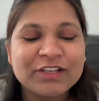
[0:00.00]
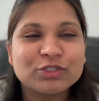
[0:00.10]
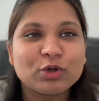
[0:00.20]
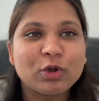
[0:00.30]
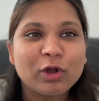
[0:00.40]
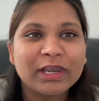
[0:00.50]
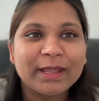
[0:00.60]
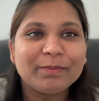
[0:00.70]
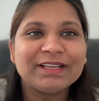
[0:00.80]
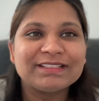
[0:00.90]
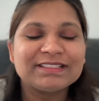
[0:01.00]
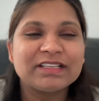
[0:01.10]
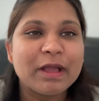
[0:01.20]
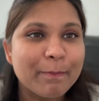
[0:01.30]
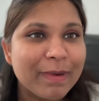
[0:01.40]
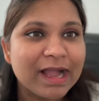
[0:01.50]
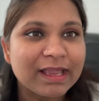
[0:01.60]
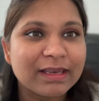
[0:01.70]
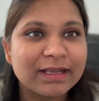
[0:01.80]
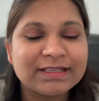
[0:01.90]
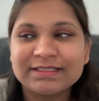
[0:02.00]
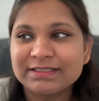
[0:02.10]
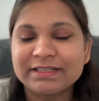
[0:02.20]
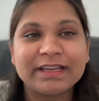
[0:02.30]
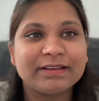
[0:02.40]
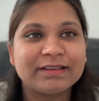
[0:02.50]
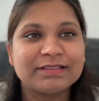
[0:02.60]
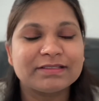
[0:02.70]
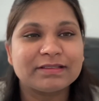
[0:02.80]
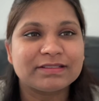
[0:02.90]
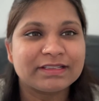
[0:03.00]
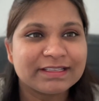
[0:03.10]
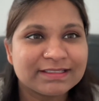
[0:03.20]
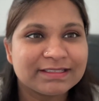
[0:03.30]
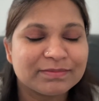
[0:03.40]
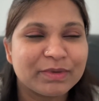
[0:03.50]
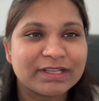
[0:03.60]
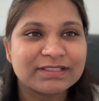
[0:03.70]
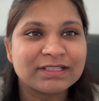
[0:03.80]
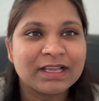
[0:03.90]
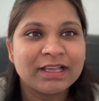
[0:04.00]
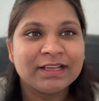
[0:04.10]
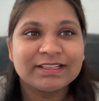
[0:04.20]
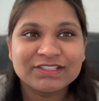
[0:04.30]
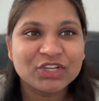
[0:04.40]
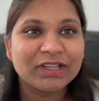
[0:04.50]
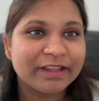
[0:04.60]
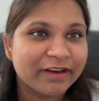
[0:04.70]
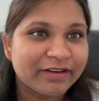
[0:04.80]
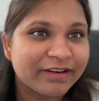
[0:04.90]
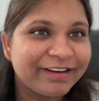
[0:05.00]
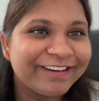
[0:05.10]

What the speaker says: So chole means bile, stasis means still there.